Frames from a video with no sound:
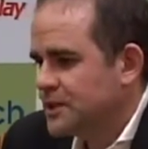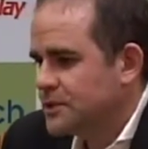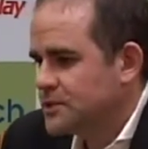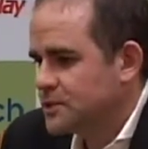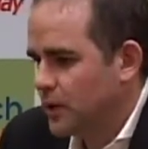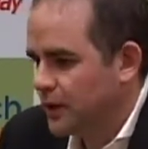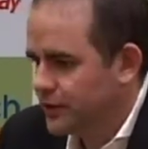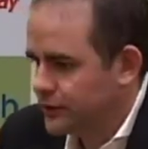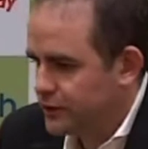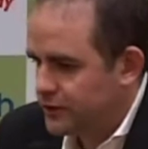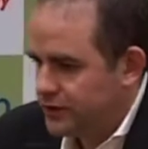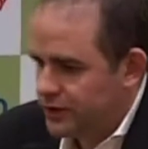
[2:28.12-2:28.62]

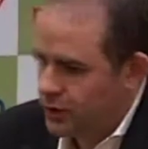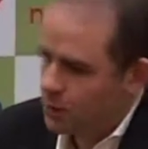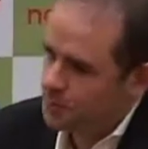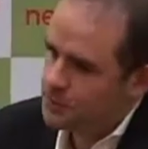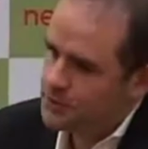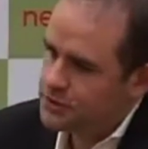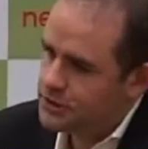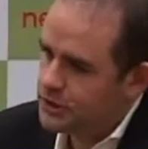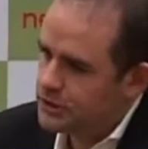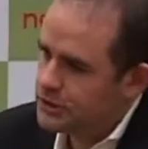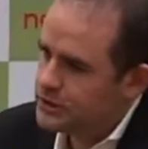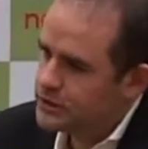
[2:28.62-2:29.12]
So I think the
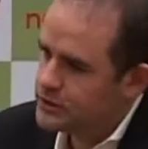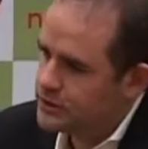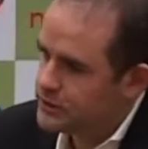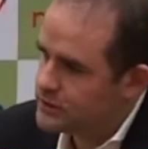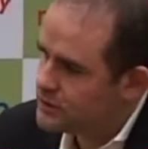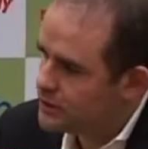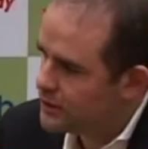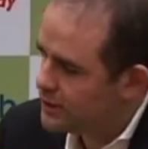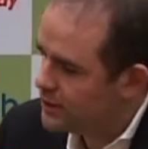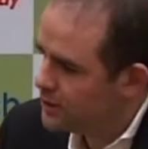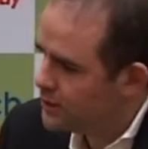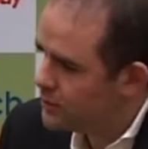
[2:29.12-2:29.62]
opportunity
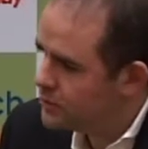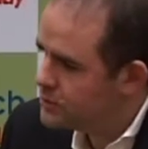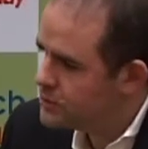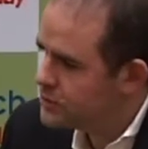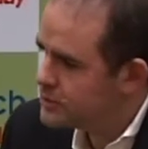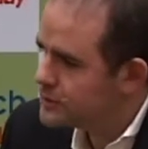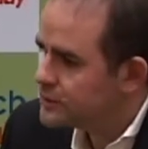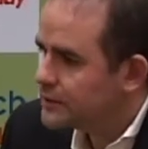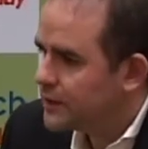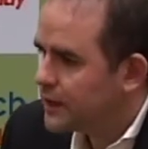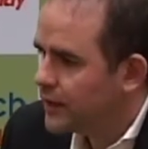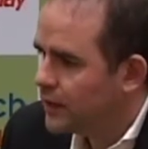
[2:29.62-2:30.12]
is
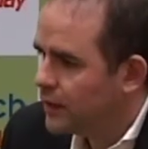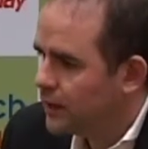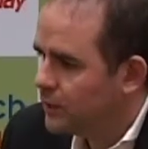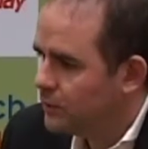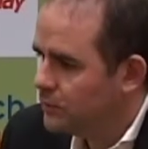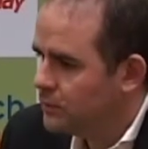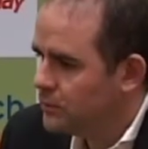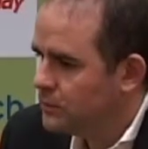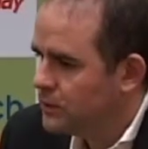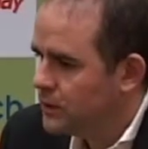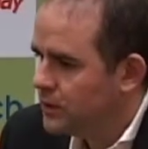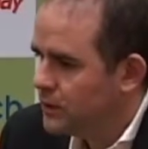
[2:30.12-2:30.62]
huge.
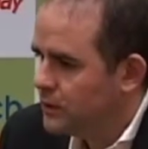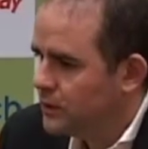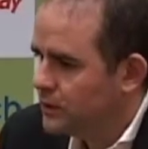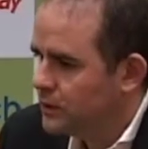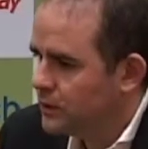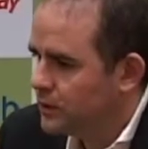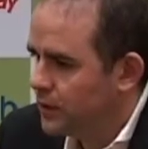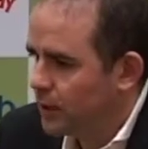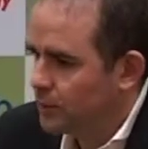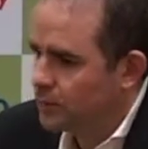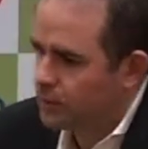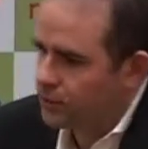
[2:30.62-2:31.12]

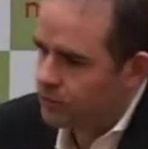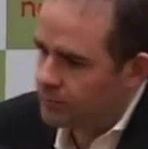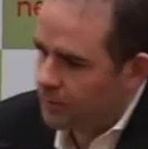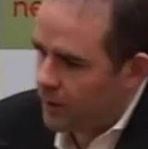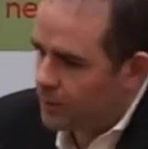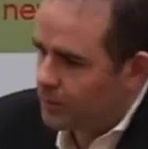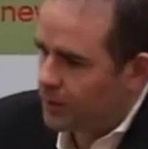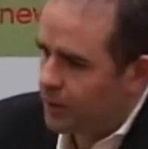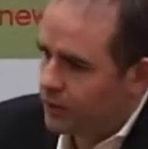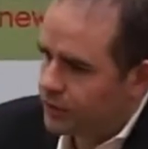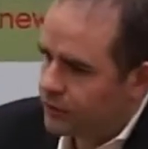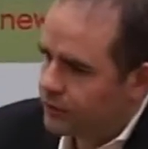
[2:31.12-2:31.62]
The number of
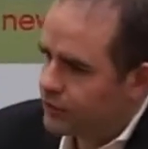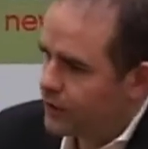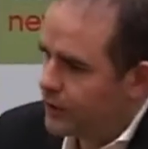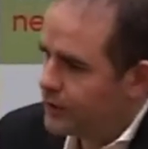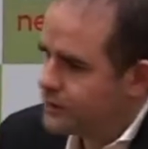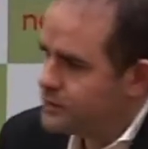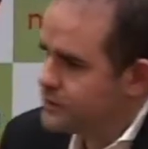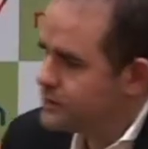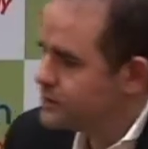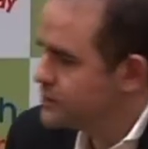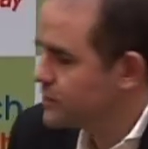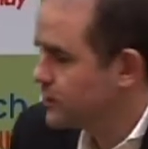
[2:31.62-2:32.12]
mobile
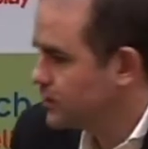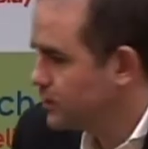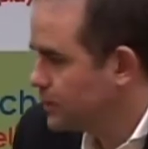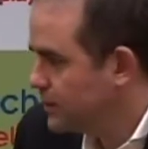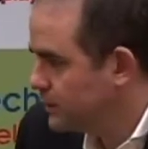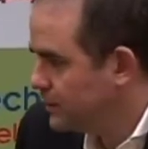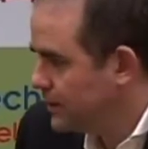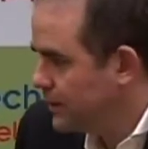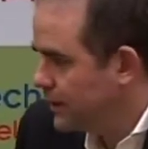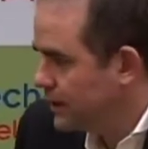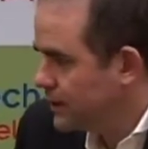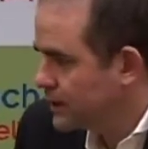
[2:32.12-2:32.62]
devices that are
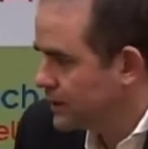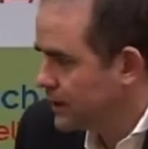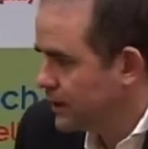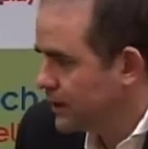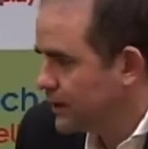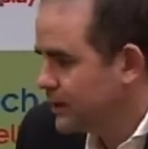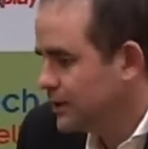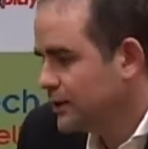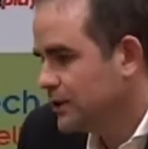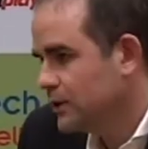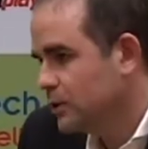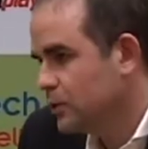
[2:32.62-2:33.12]
in the
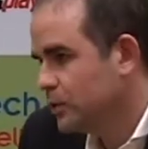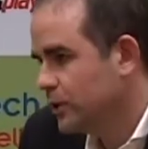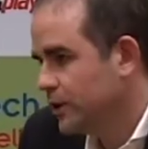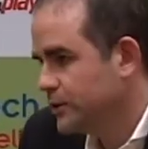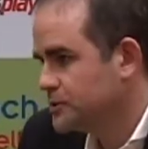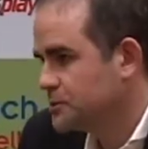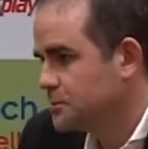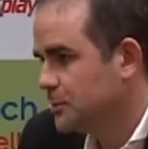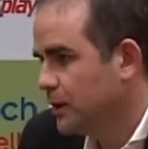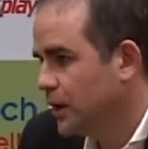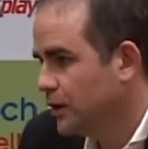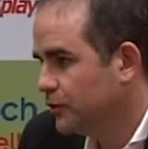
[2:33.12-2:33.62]
market, although
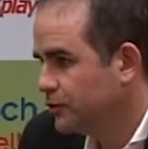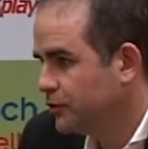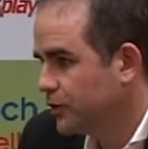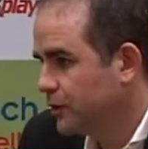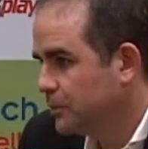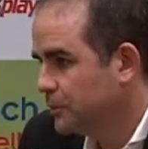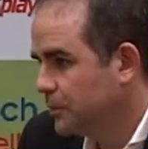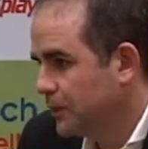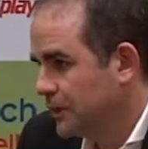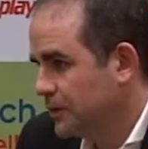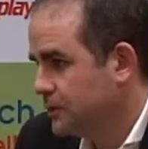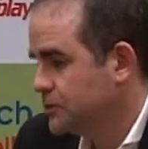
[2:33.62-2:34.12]

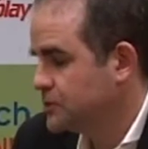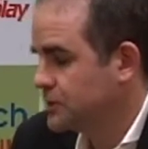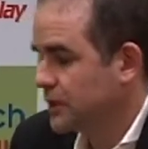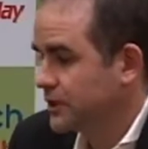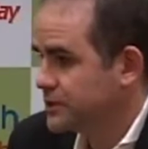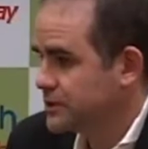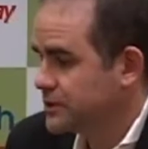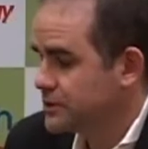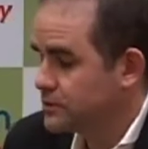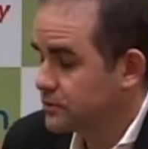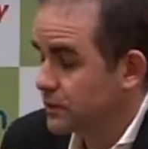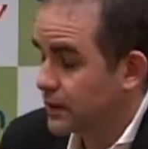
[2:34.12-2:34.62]
smartphone
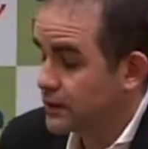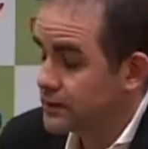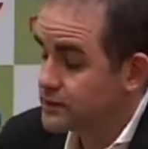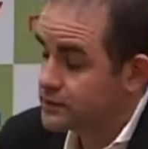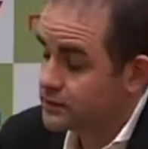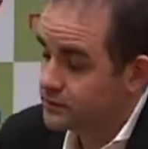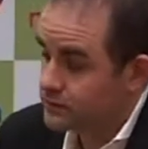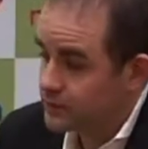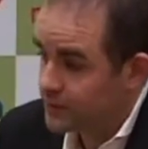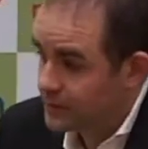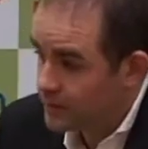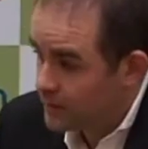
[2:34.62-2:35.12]
penetration is
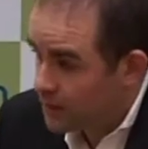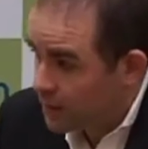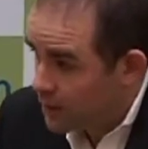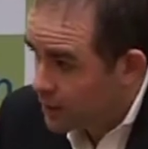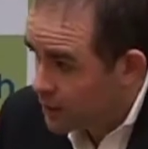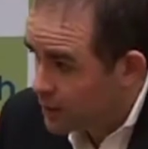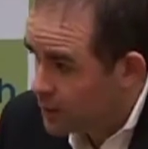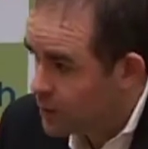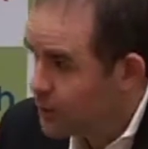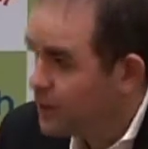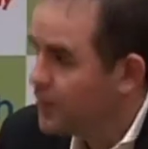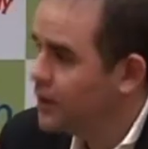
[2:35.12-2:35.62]
relatively
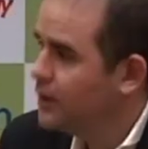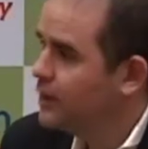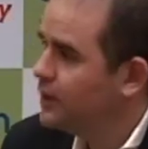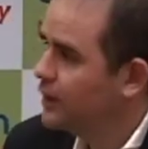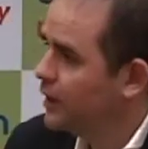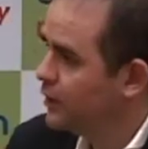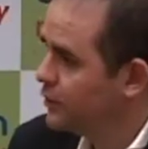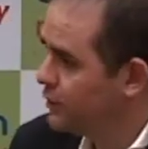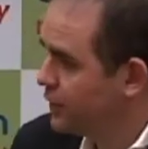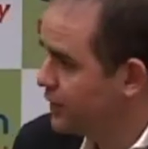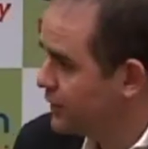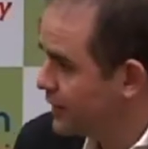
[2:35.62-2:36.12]
low,
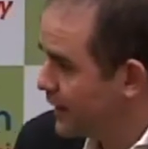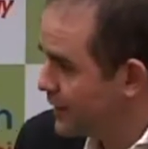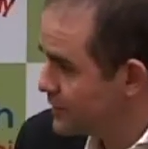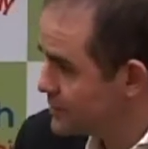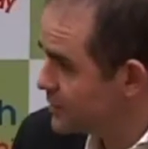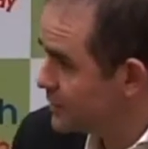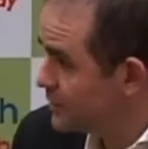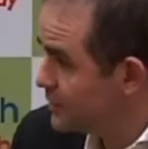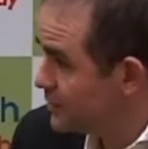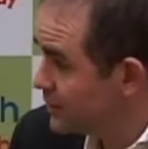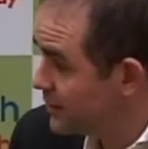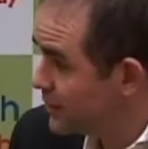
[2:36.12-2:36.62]
I think
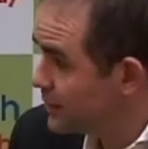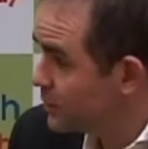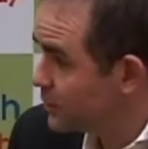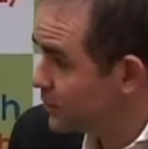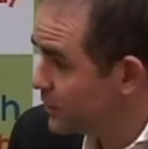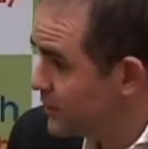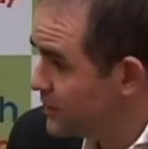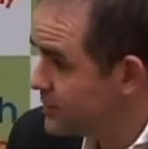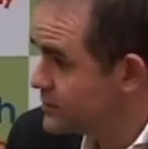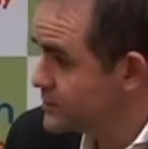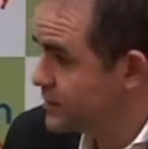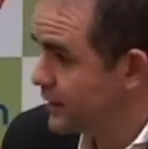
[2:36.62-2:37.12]
that's going to
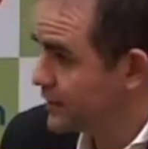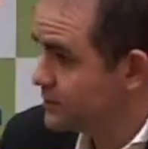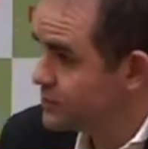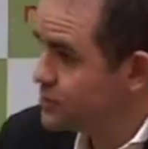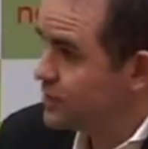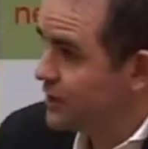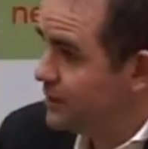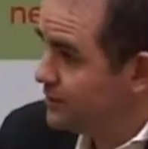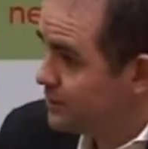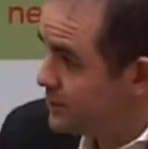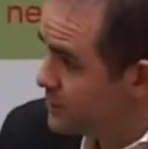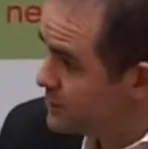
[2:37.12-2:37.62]
increase as
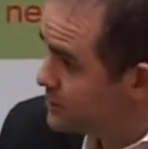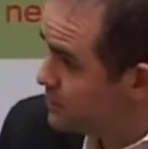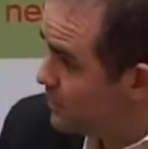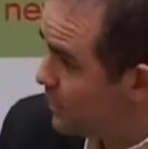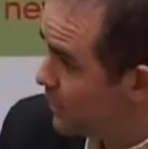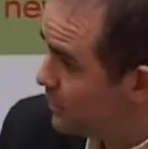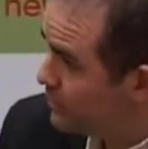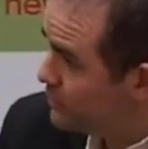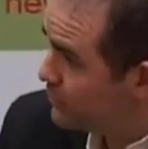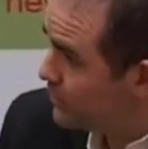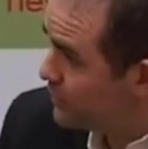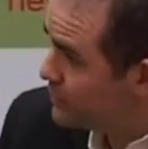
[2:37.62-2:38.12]
cheaper
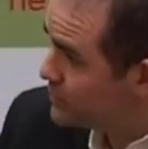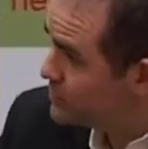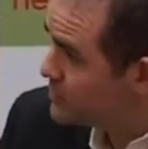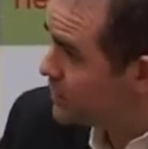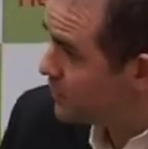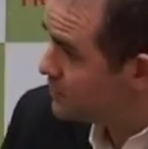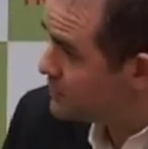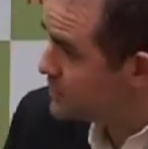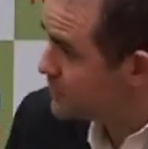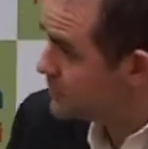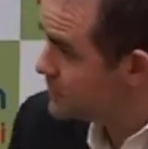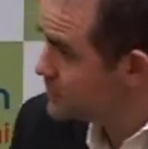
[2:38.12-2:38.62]
smartphones
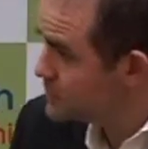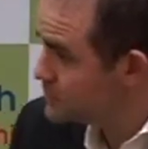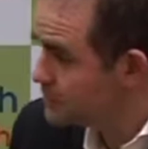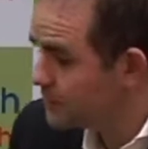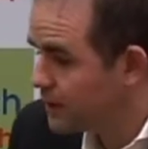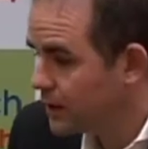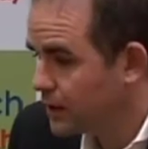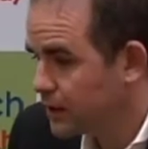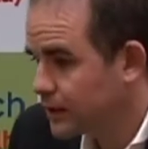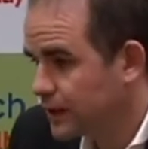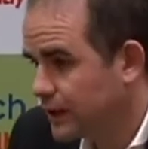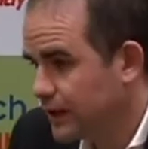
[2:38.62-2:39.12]
come to this
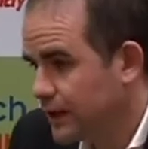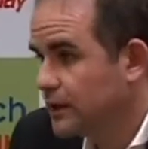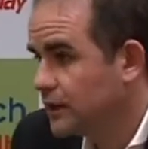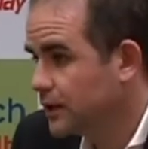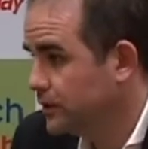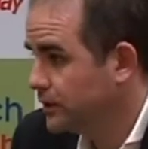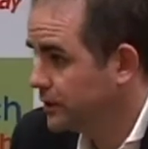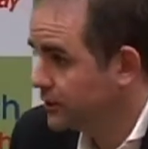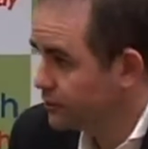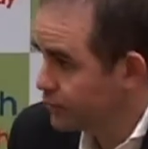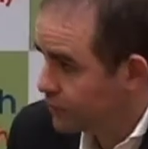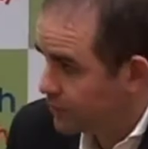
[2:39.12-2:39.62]
market,
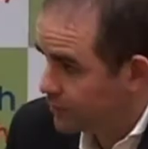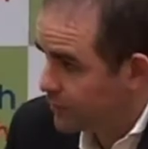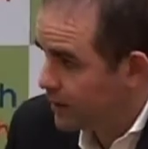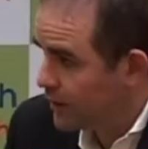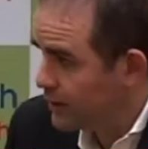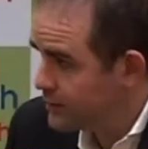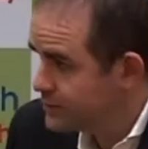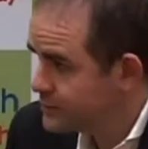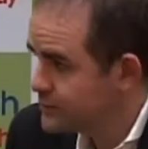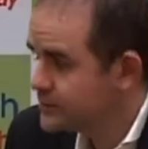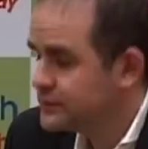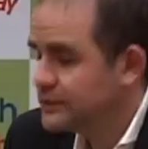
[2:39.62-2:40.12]
including from
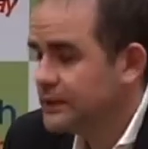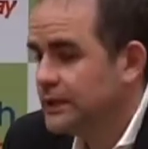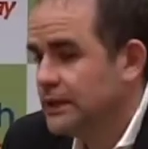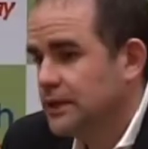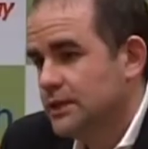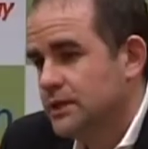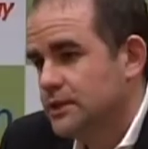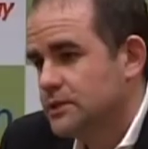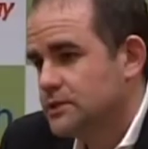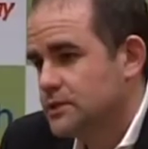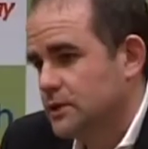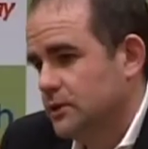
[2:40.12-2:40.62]
us.
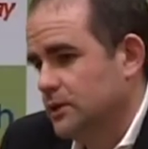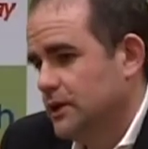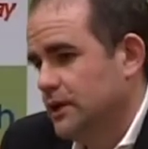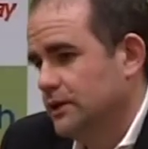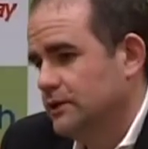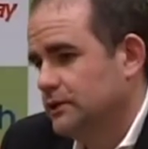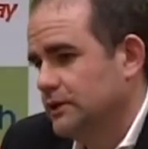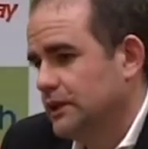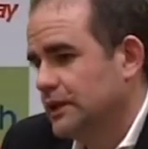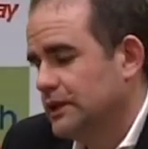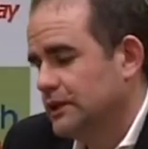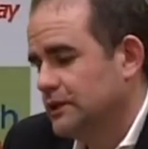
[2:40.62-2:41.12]
So
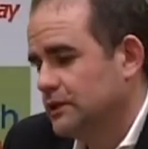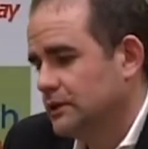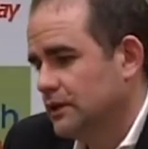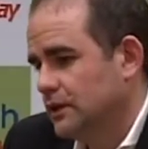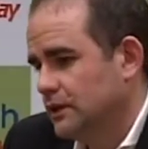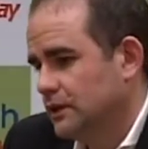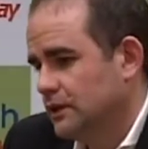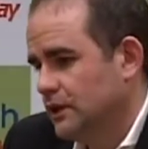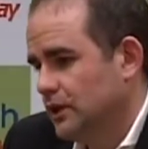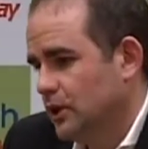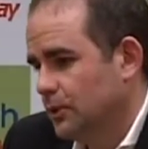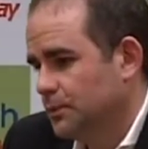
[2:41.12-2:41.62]
I think
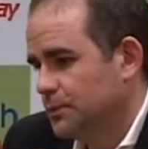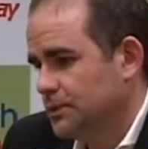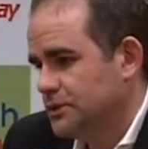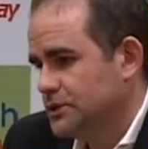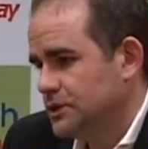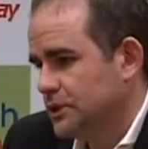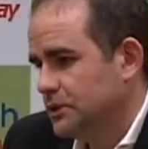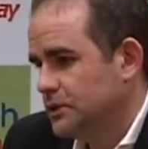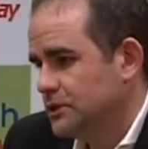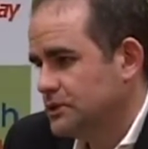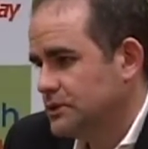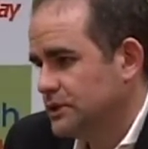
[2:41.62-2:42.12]
that the
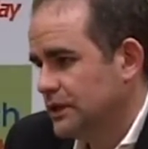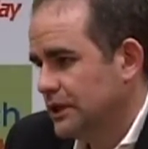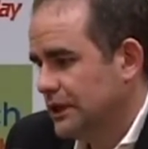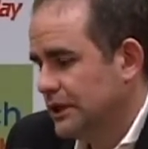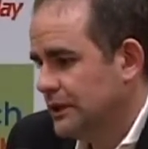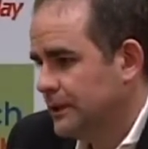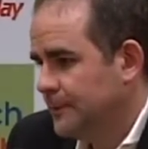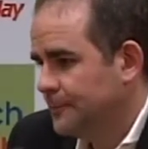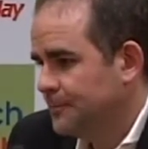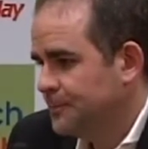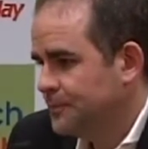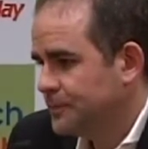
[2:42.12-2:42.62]

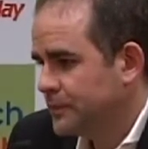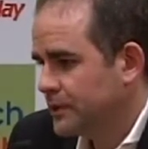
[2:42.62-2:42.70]
opportunity